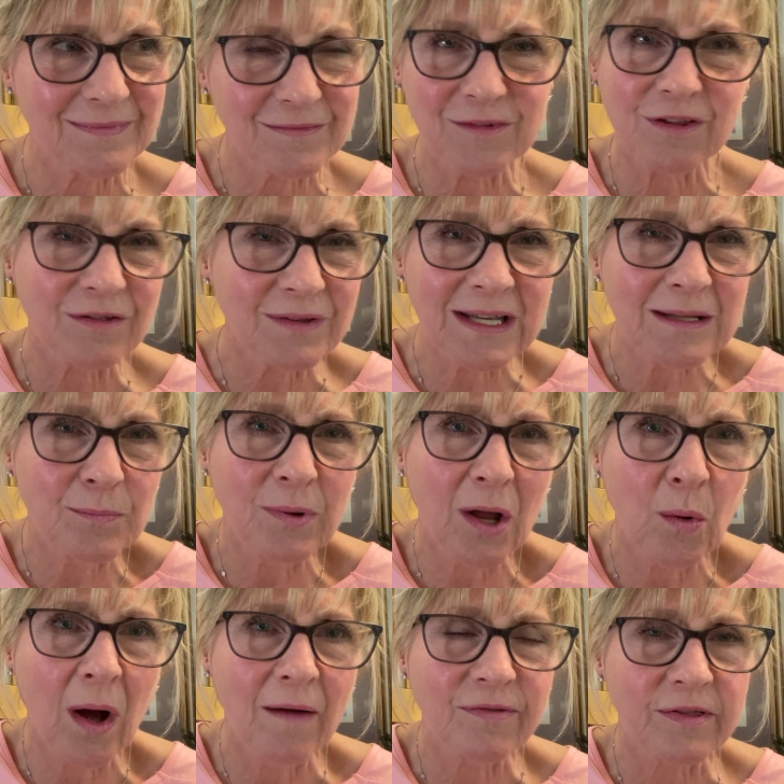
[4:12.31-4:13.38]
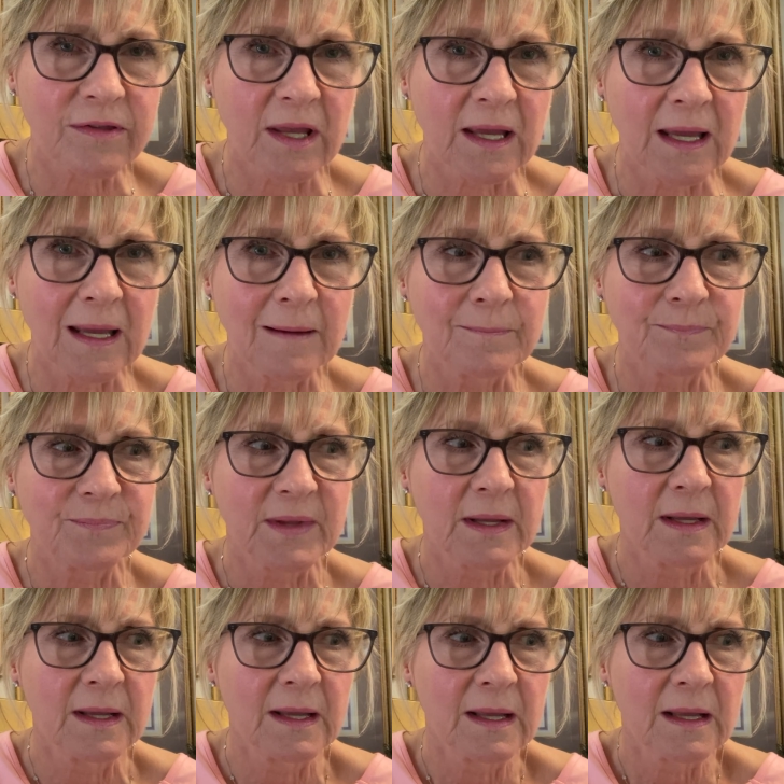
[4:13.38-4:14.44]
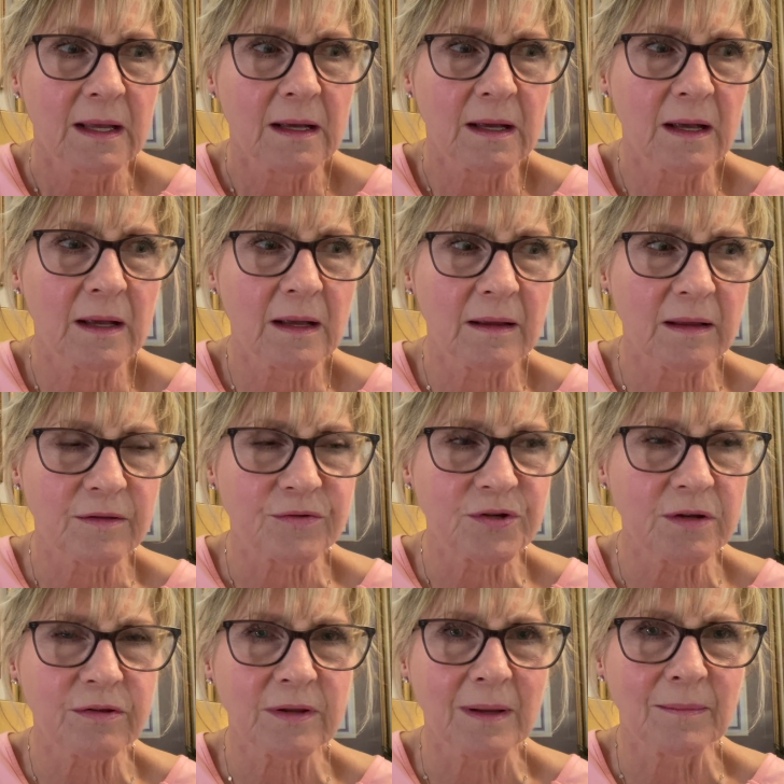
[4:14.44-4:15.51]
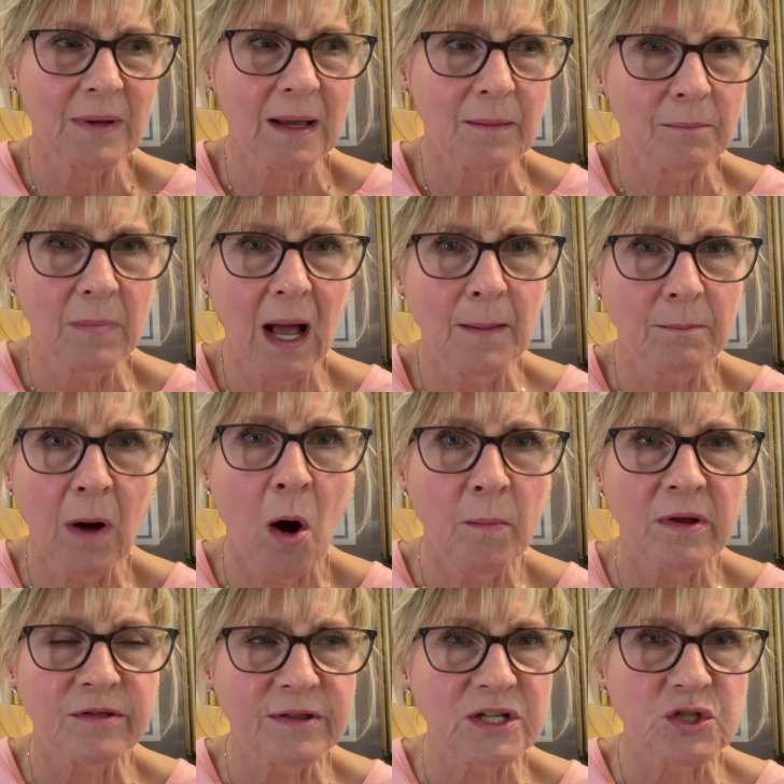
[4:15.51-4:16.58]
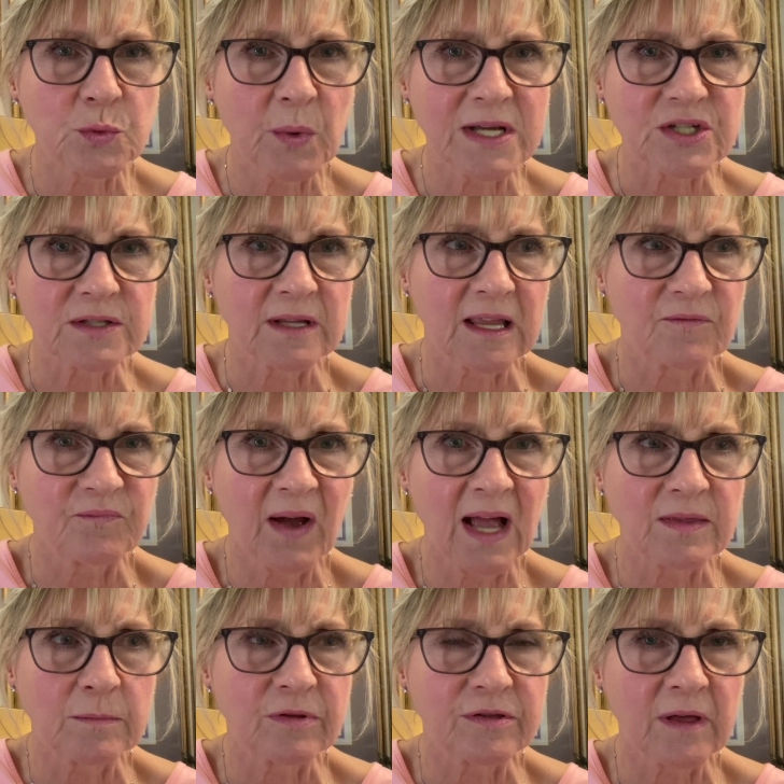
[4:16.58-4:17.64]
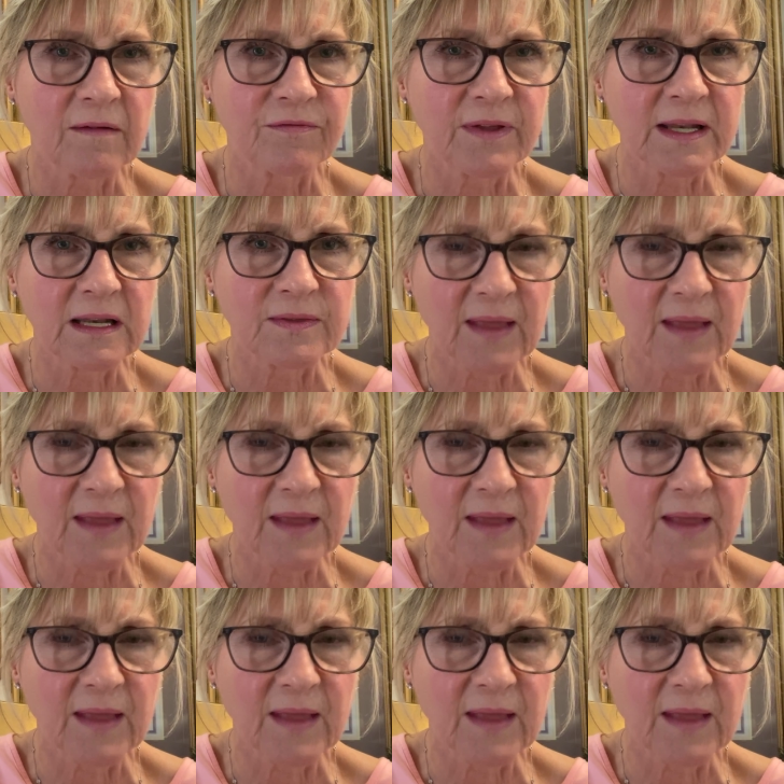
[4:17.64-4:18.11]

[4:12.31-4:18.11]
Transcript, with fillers: just need to blow off steam, it's just a moment situation that they find themselves in,